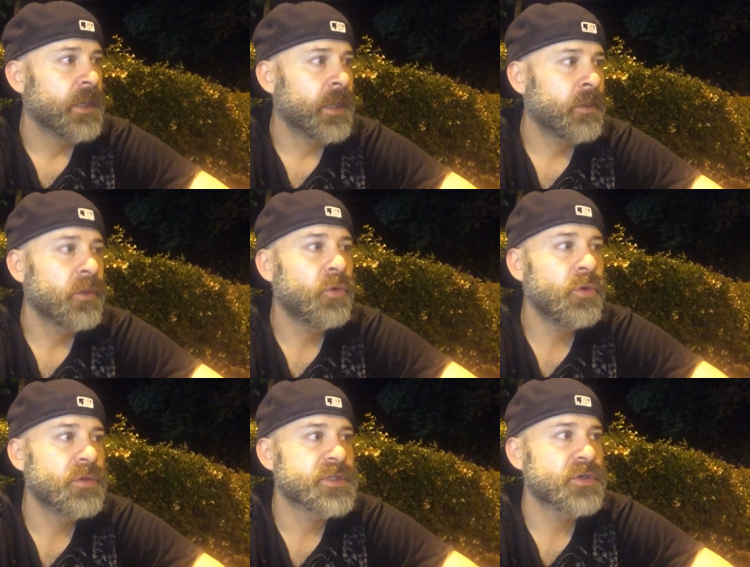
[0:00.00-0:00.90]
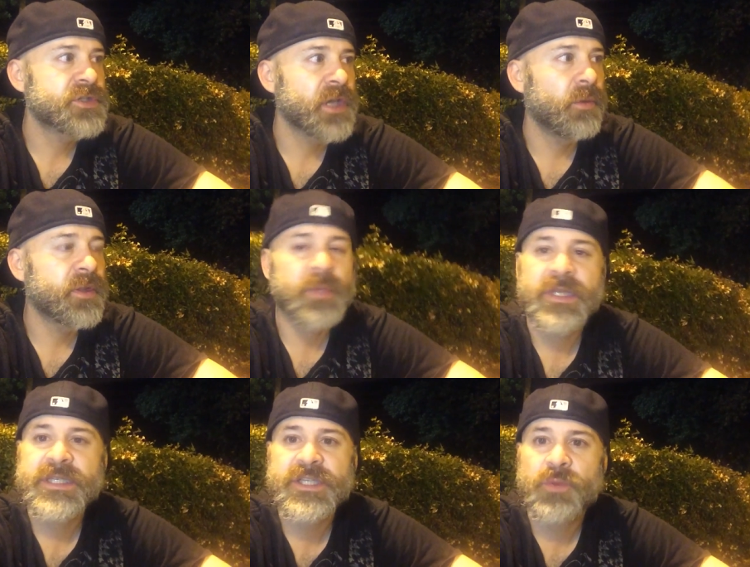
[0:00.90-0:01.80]
not only who you associate with, but
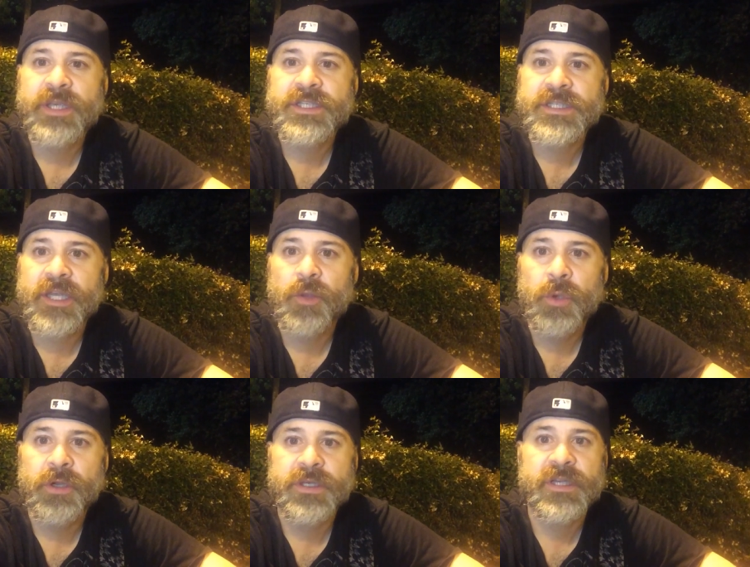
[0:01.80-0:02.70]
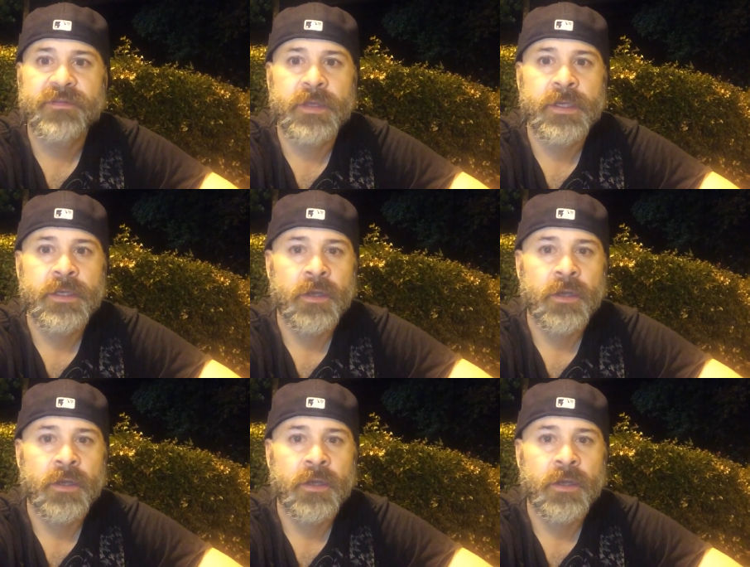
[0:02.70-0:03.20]
the situations that you put yourself in.